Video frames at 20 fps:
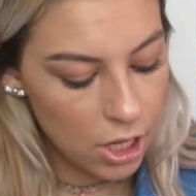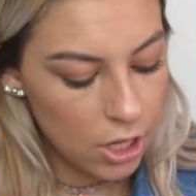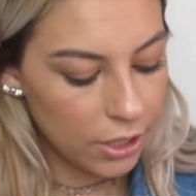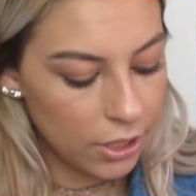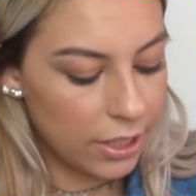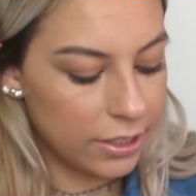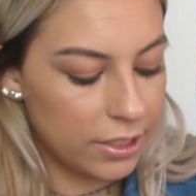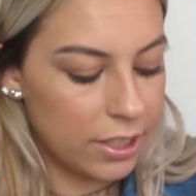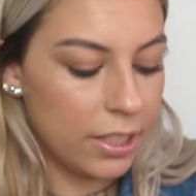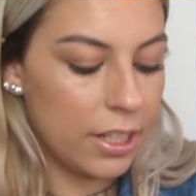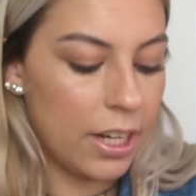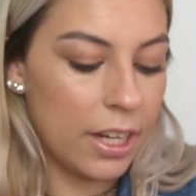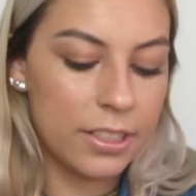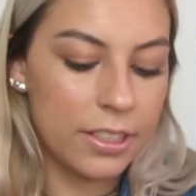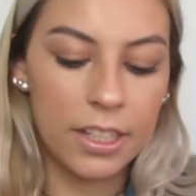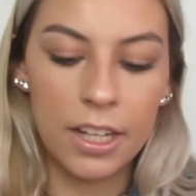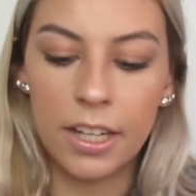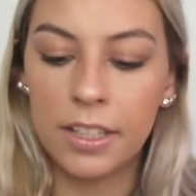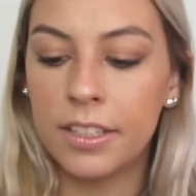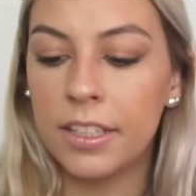Because the next
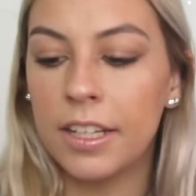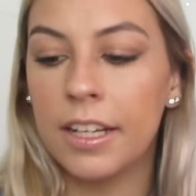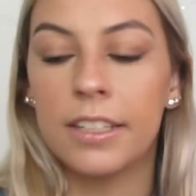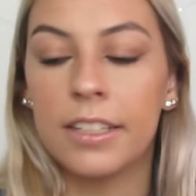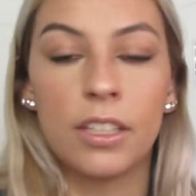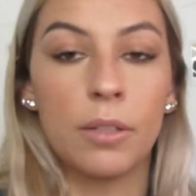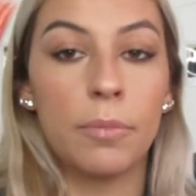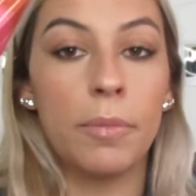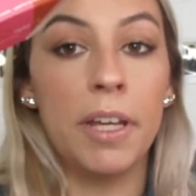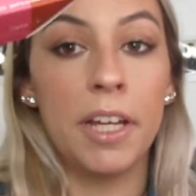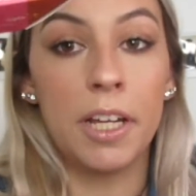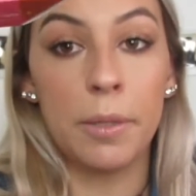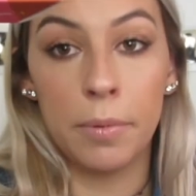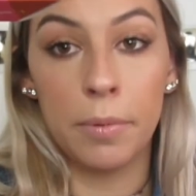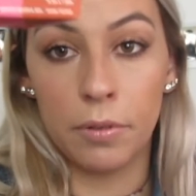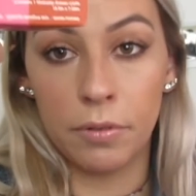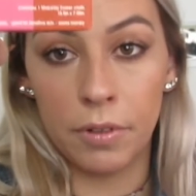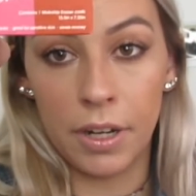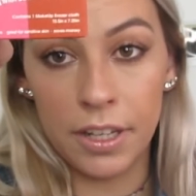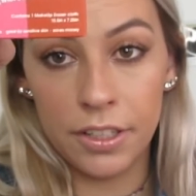thing I see is a makeup
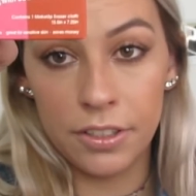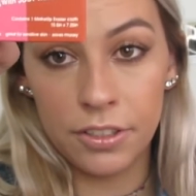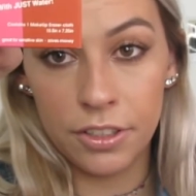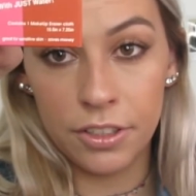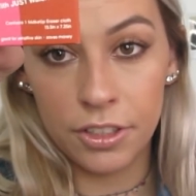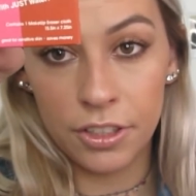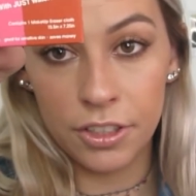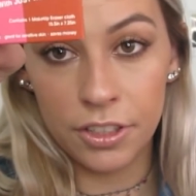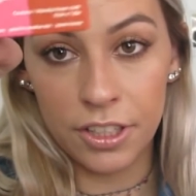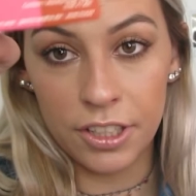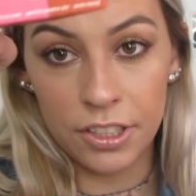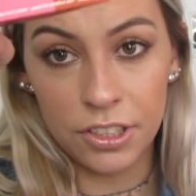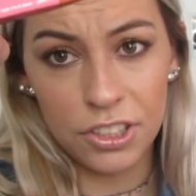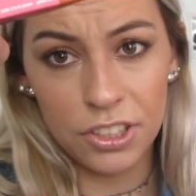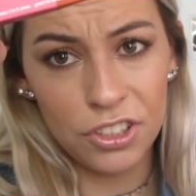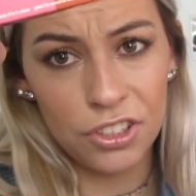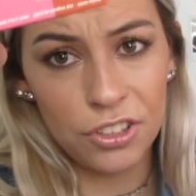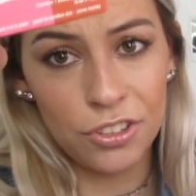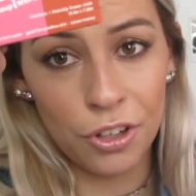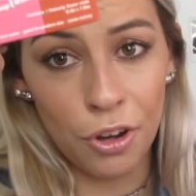eraser. This
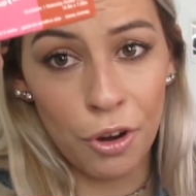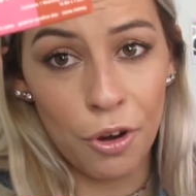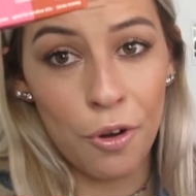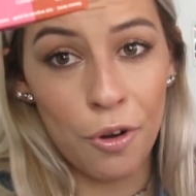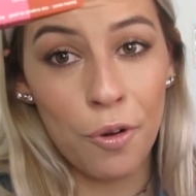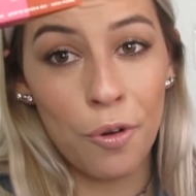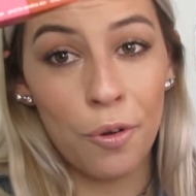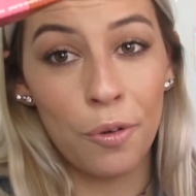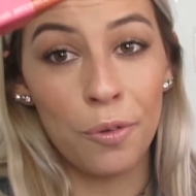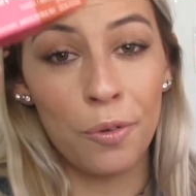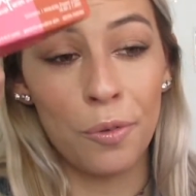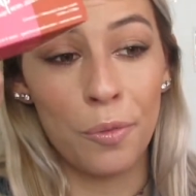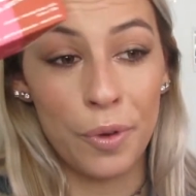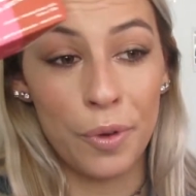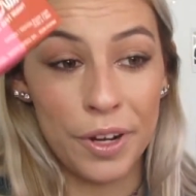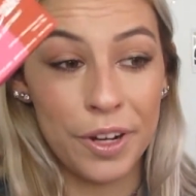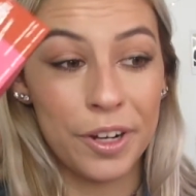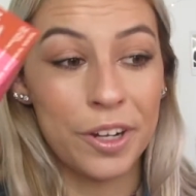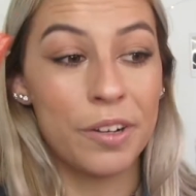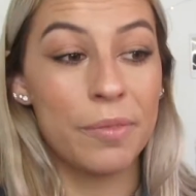is so
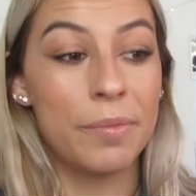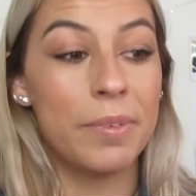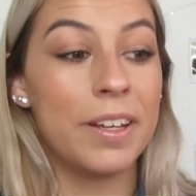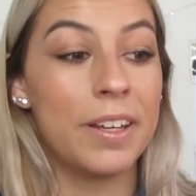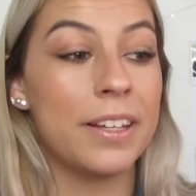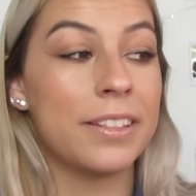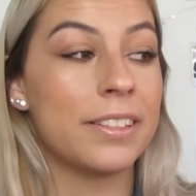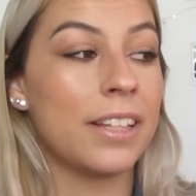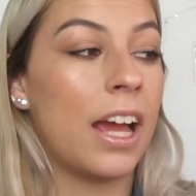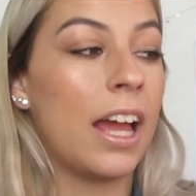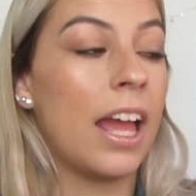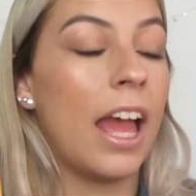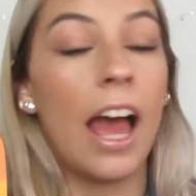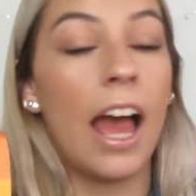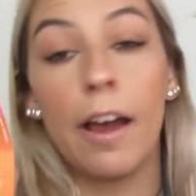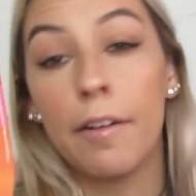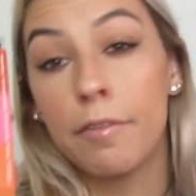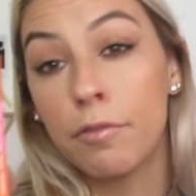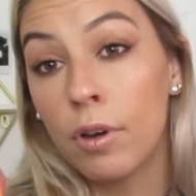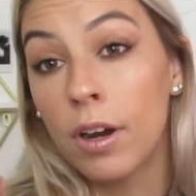weird because I
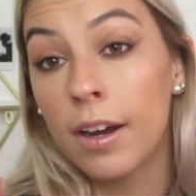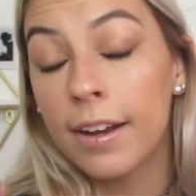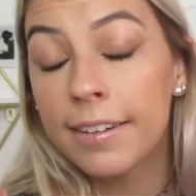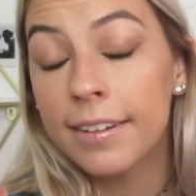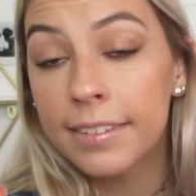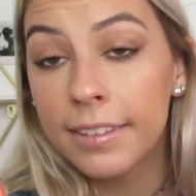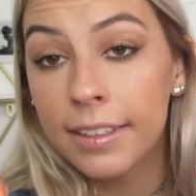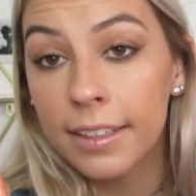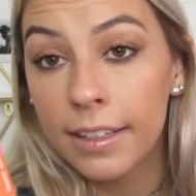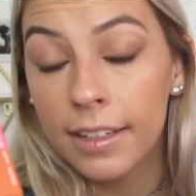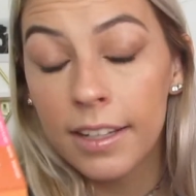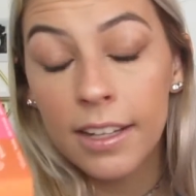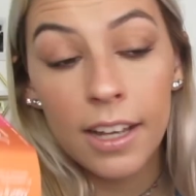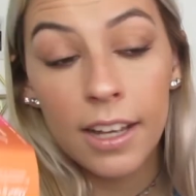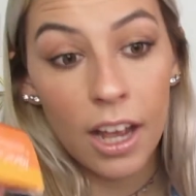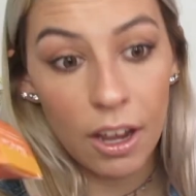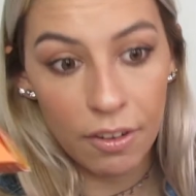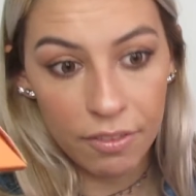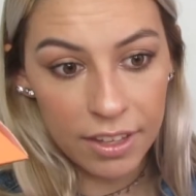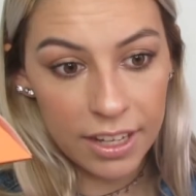have one
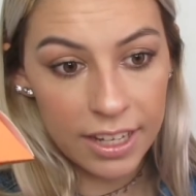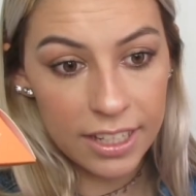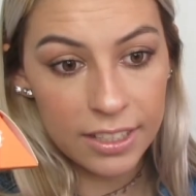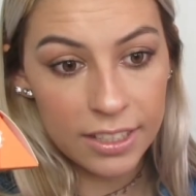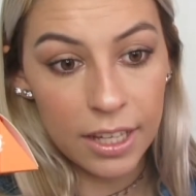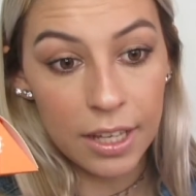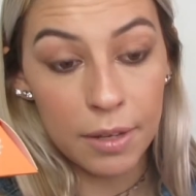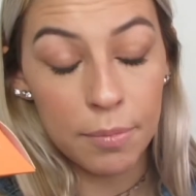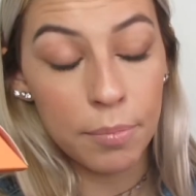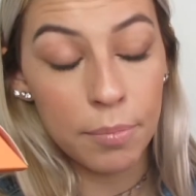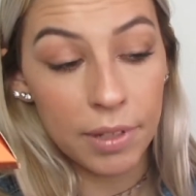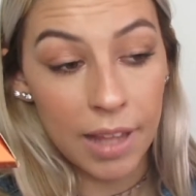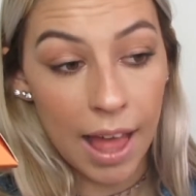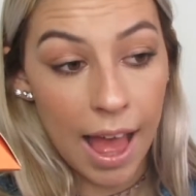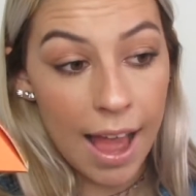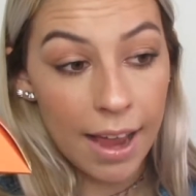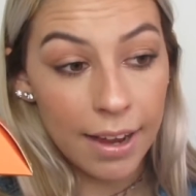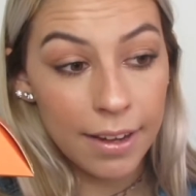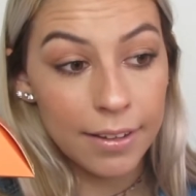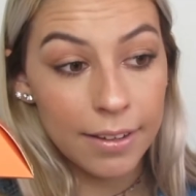of these in
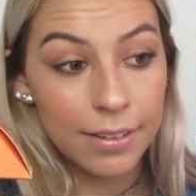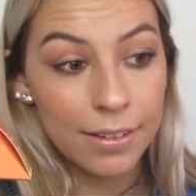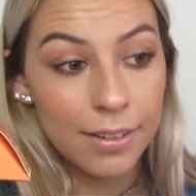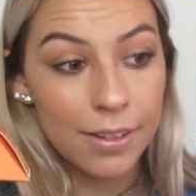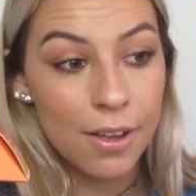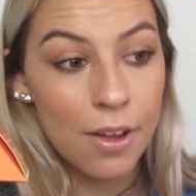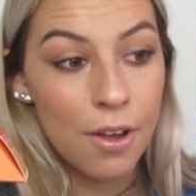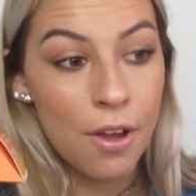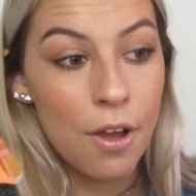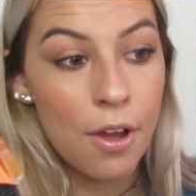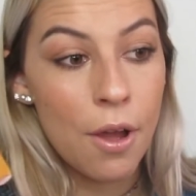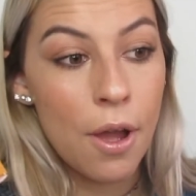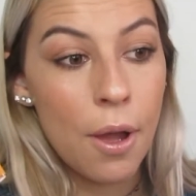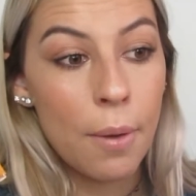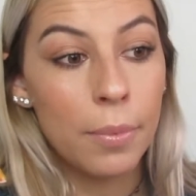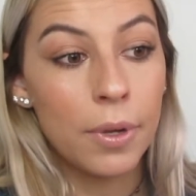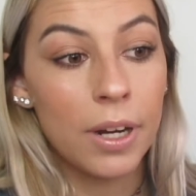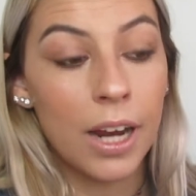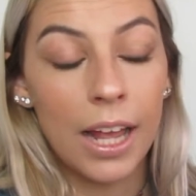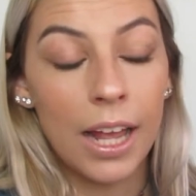black,
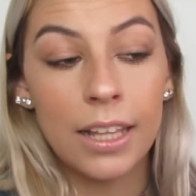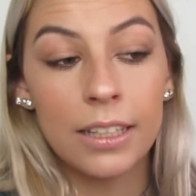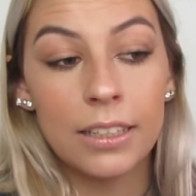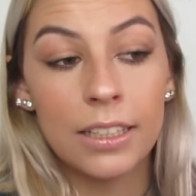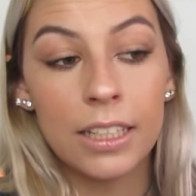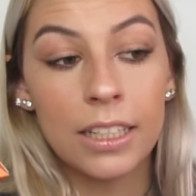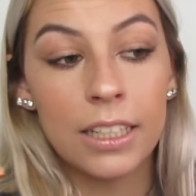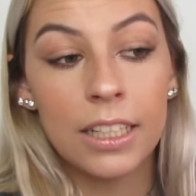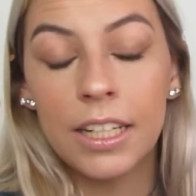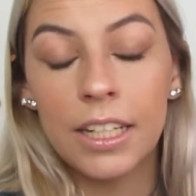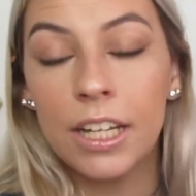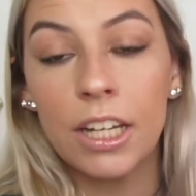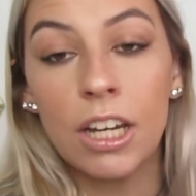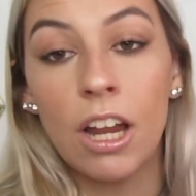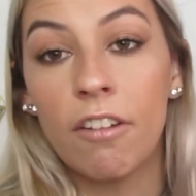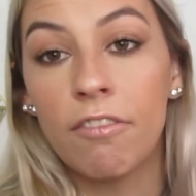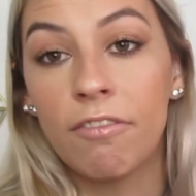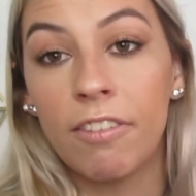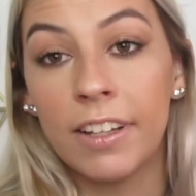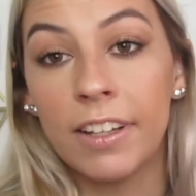but I literally
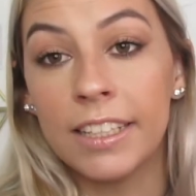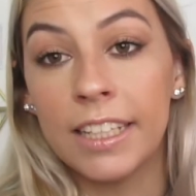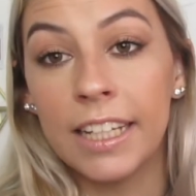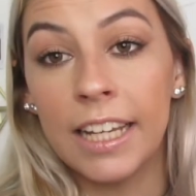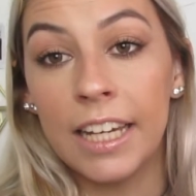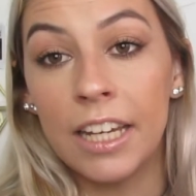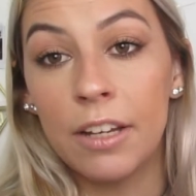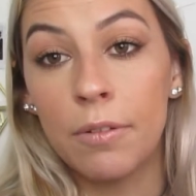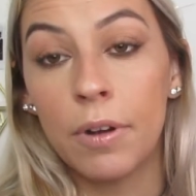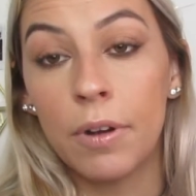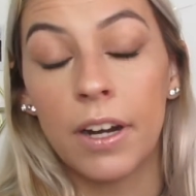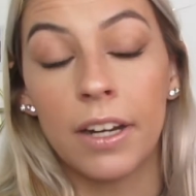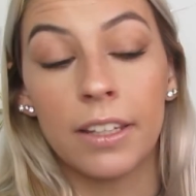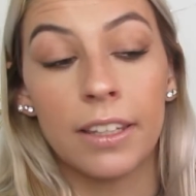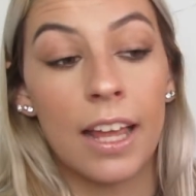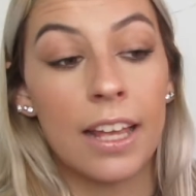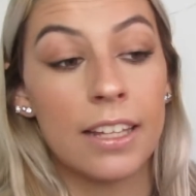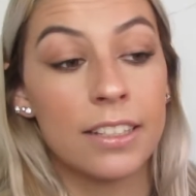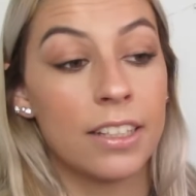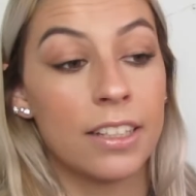cannot find it anywhere. And
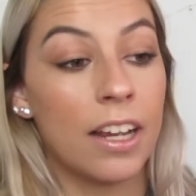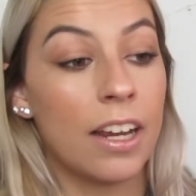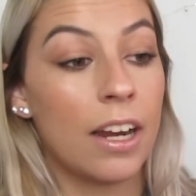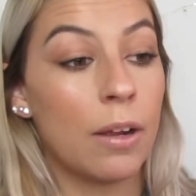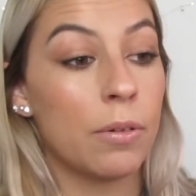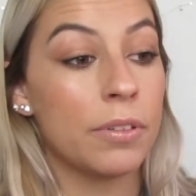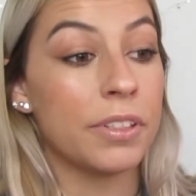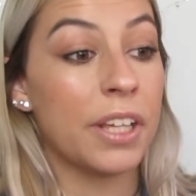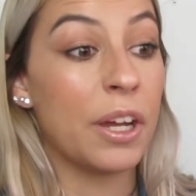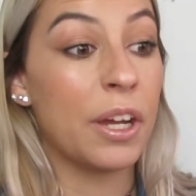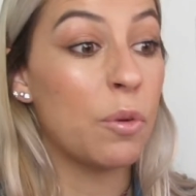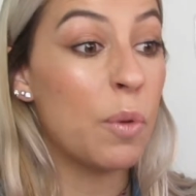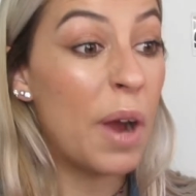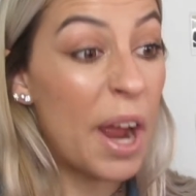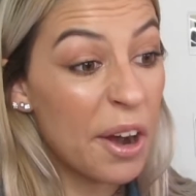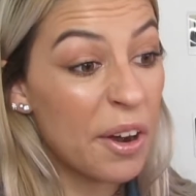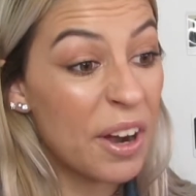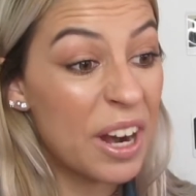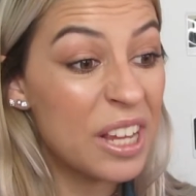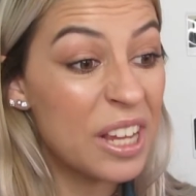last night I was like,
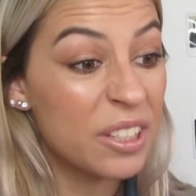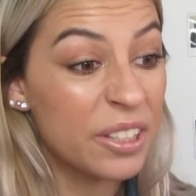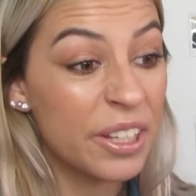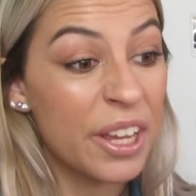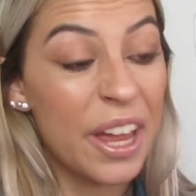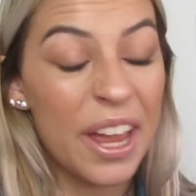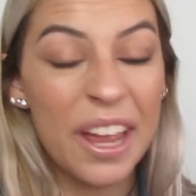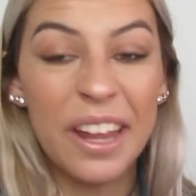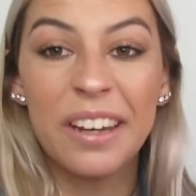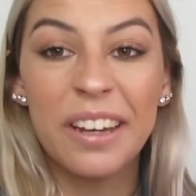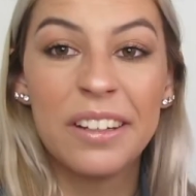where is it?